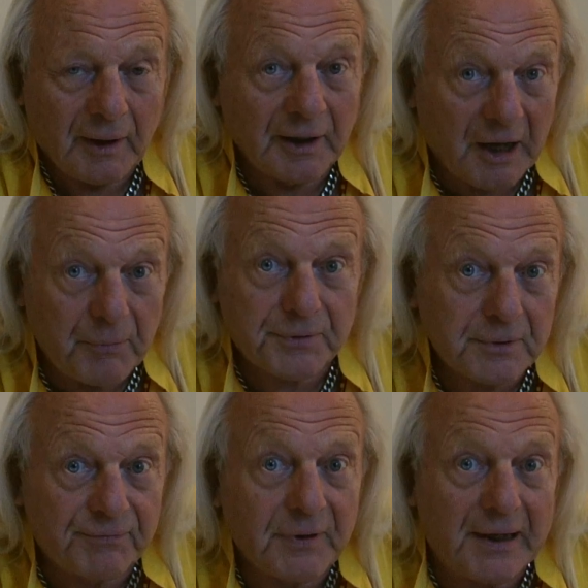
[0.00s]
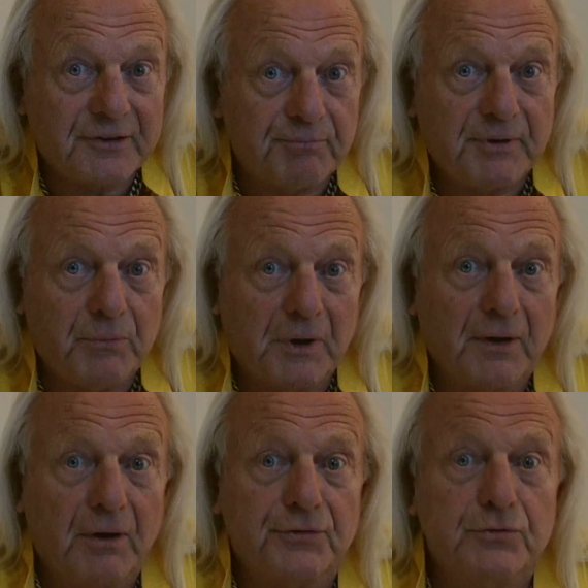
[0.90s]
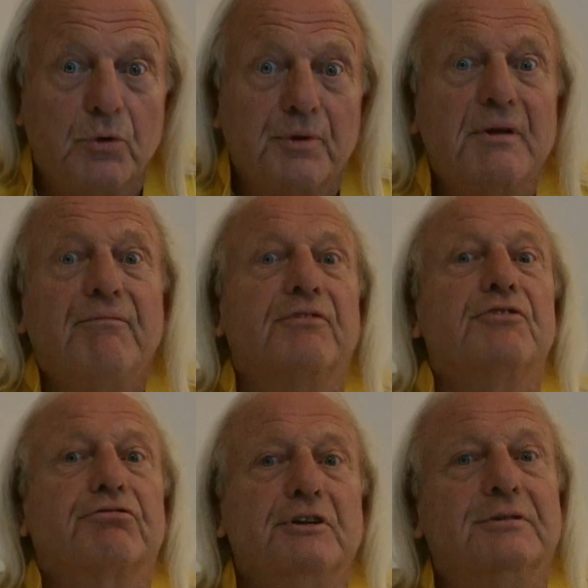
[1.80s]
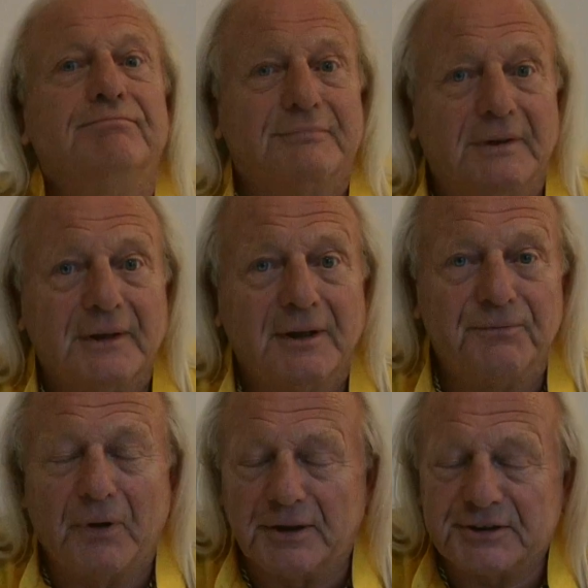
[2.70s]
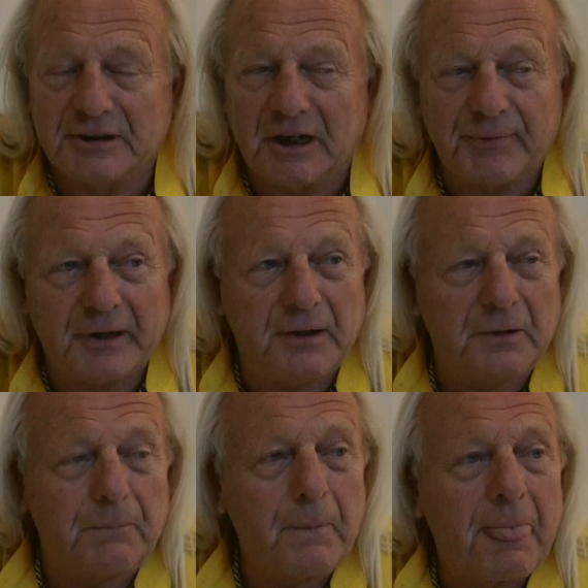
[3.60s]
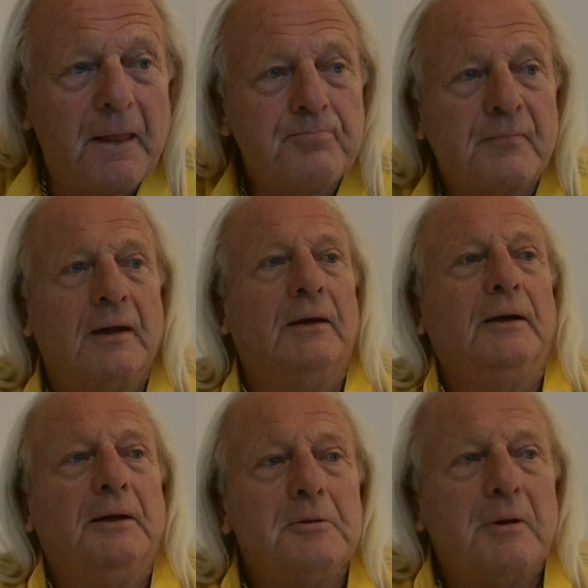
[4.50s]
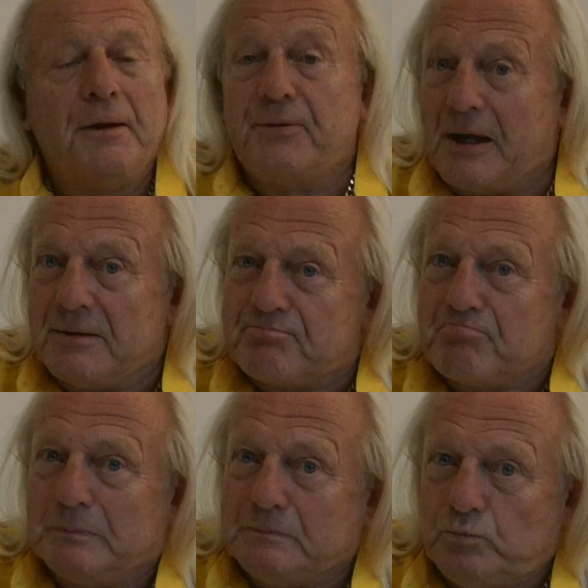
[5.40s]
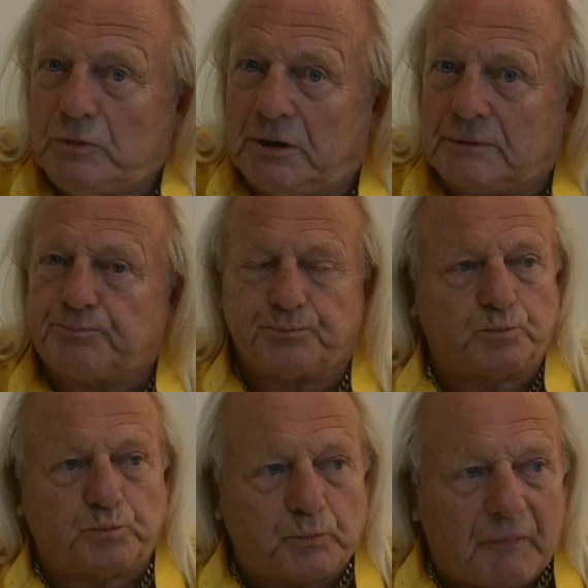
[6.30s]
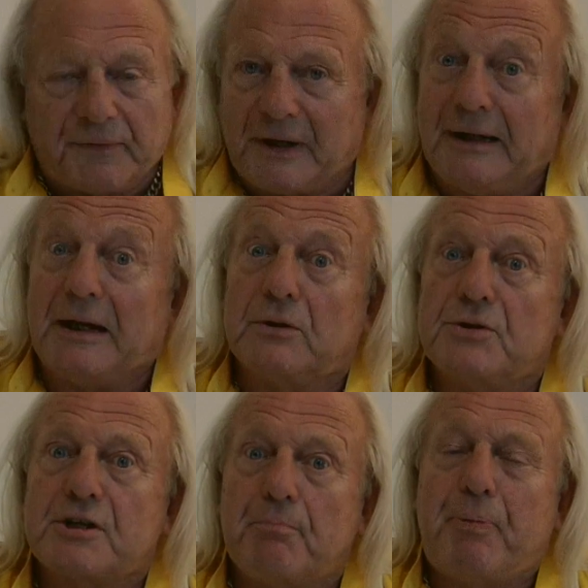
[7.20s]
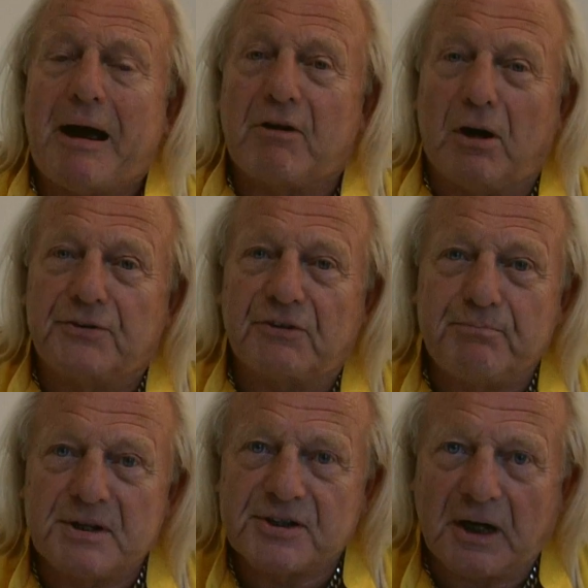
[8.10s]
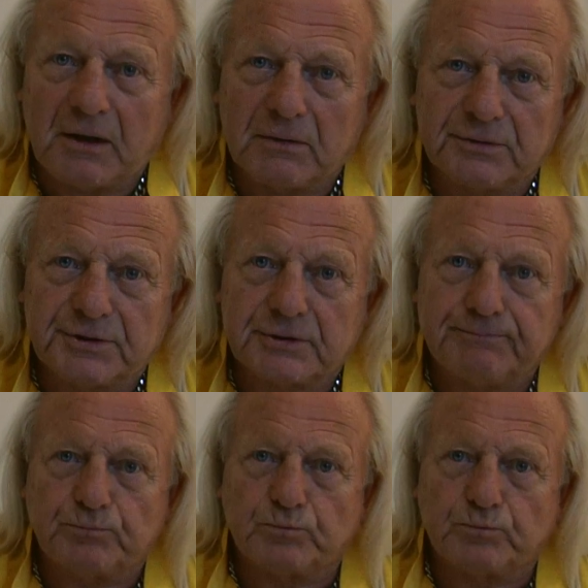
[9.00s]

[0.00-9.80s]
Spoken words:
And I wouldn't have liked to be one of those Norman infantry advancing up the hill. And then they let loose a barrage of missiles,